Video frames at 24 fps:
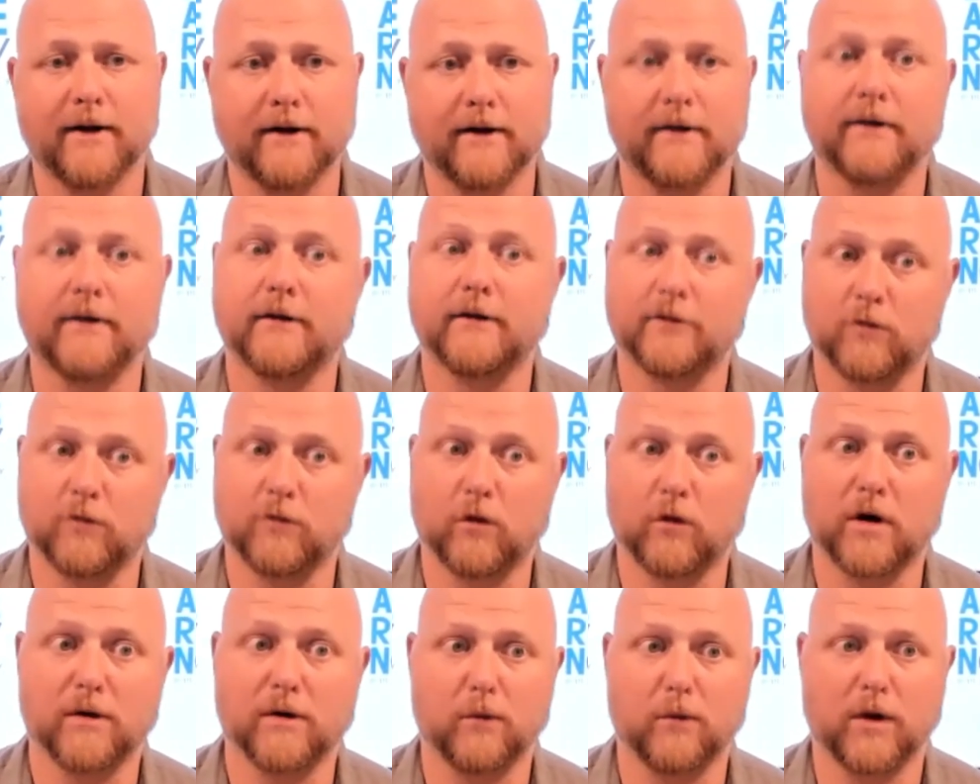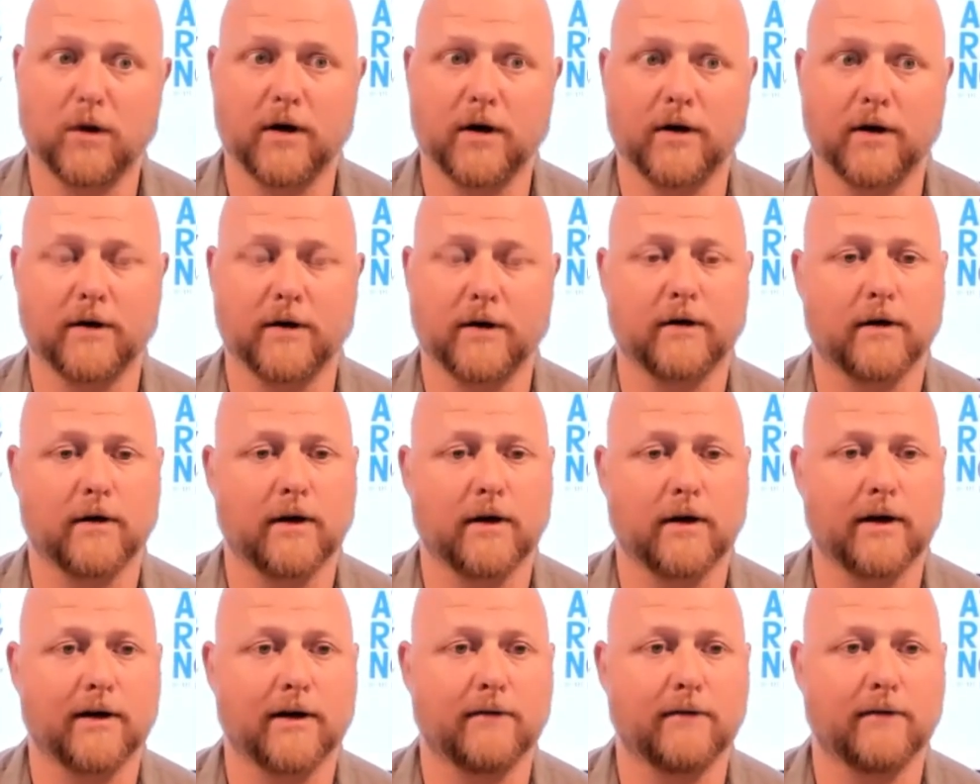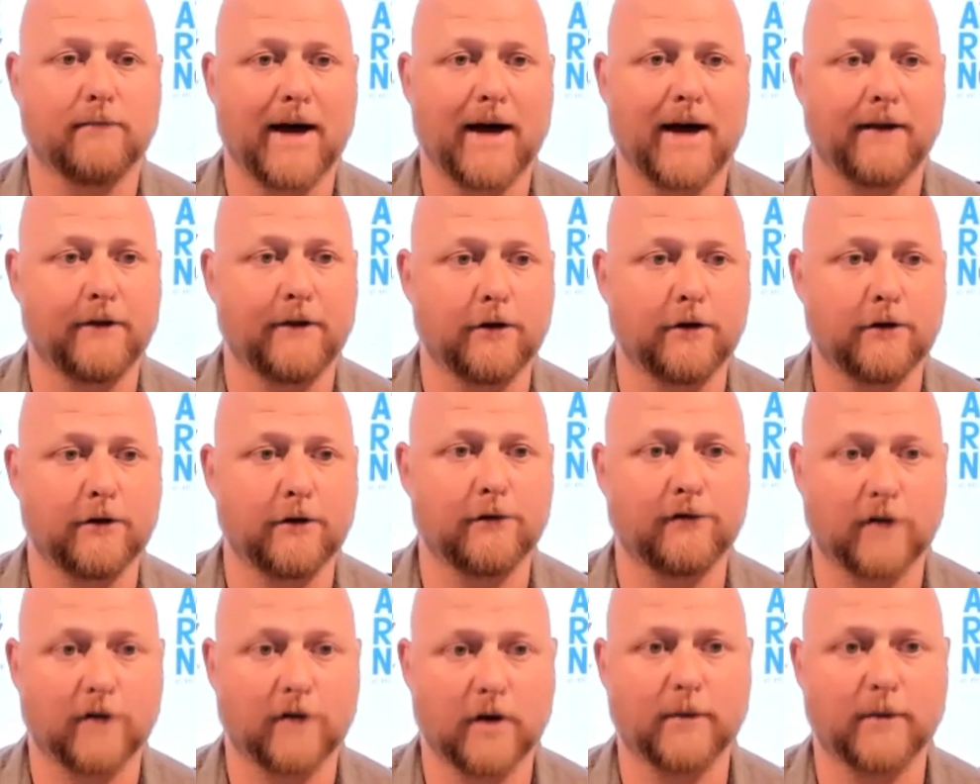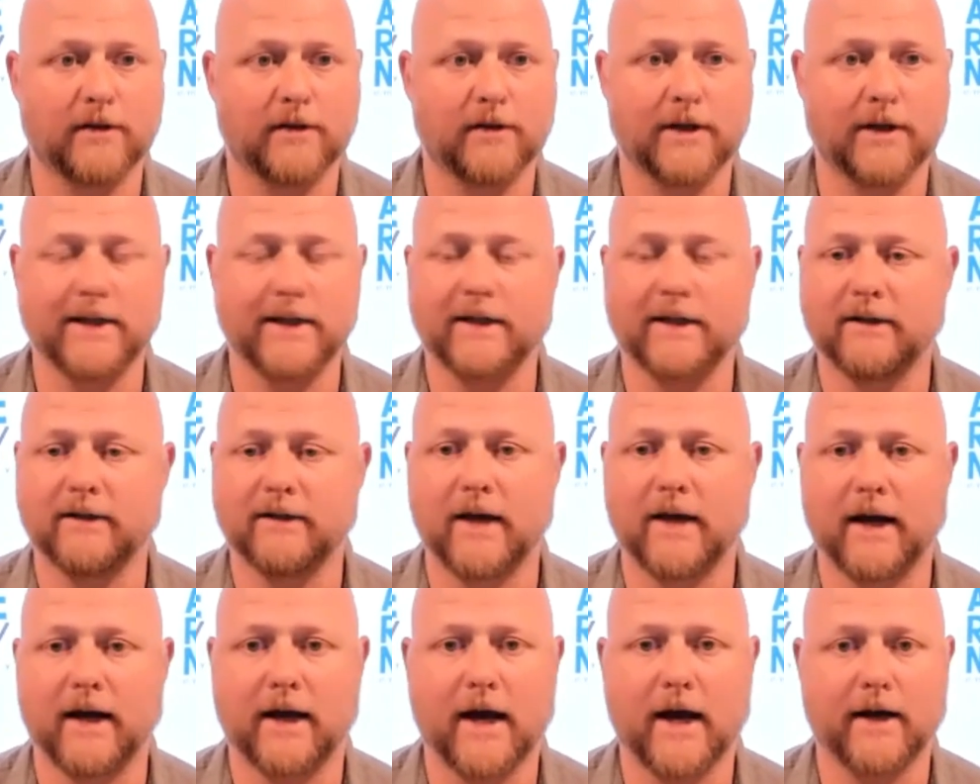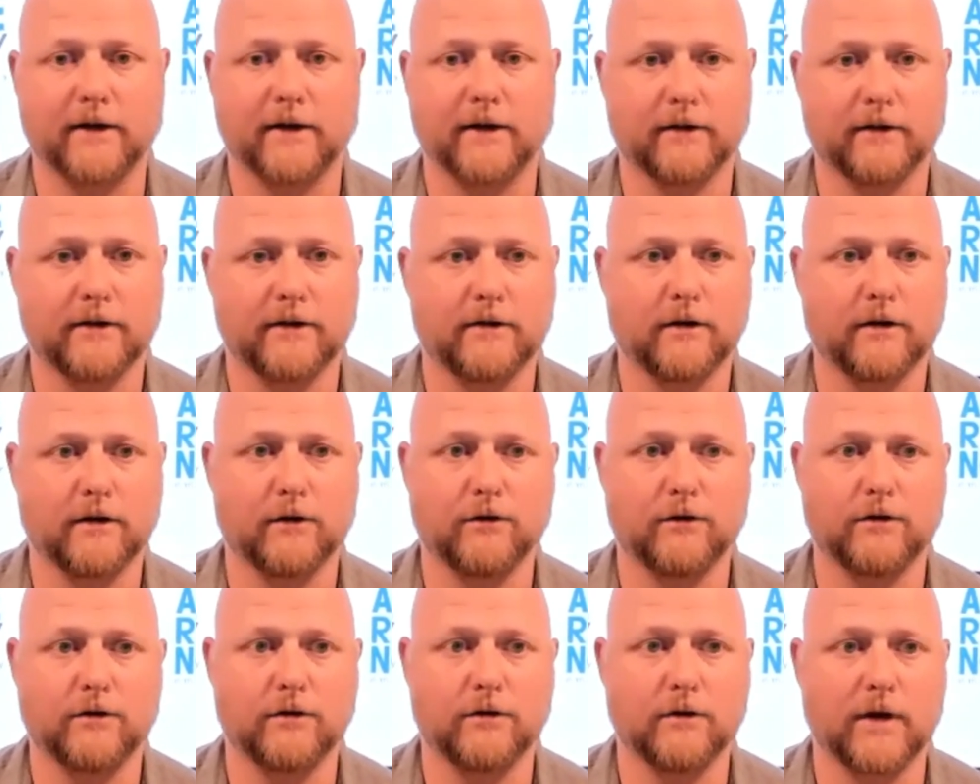And then there's one where Matthew from EstateExec actually shows